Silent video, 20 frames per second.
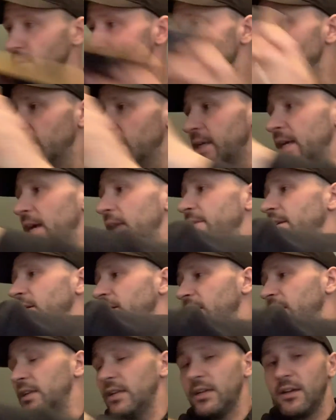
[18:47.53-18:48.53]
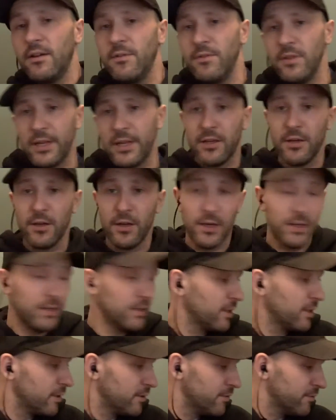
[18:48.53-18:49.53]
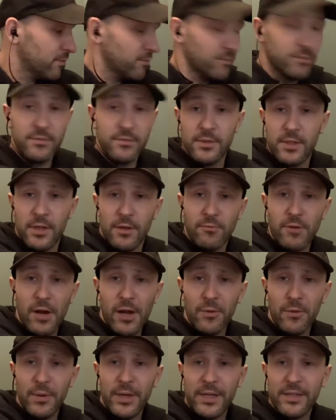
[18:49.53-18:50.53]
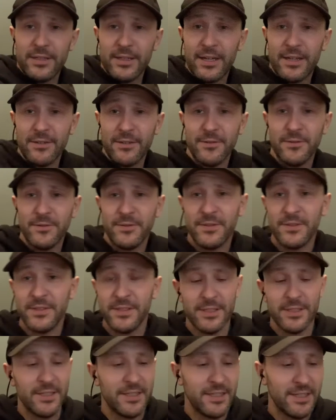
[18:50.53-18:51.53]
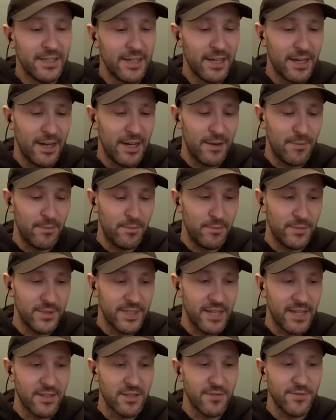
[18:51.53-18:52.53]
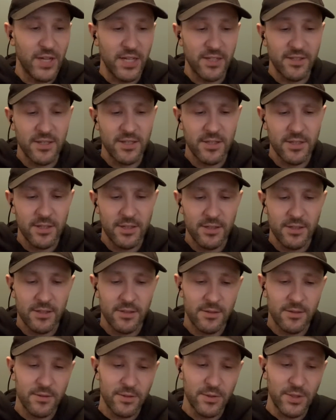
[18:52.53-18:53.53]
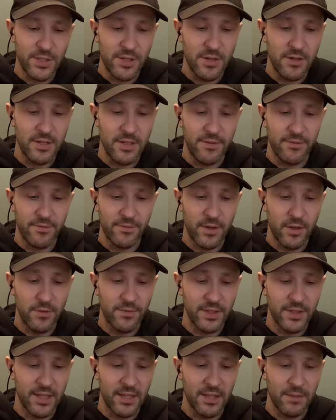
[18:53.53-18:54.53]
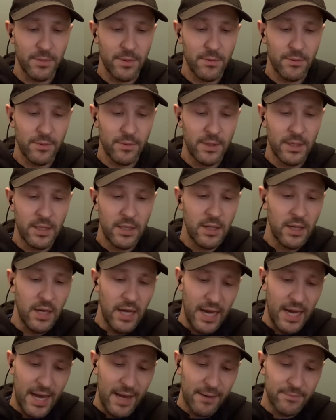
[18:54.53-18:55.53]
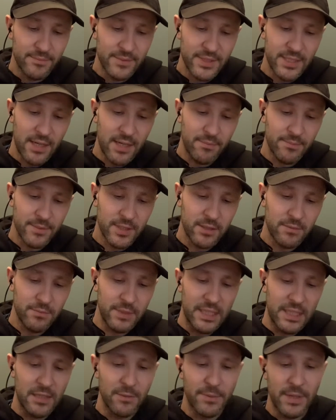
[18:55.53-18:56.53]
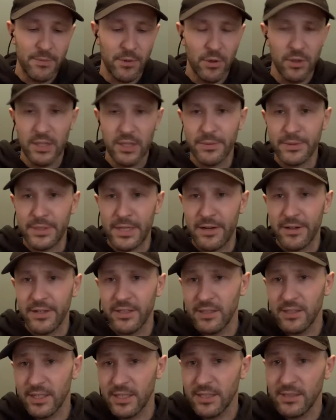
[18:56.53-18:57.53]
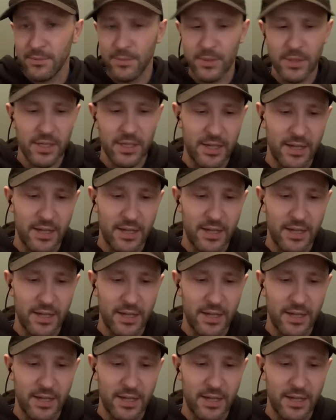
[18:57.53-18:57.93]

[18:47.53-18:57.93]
Again, they kind of have like a right wing kind of sense of justice, which usually involves killing people. Some can be a little bit more libertarian, I guess, but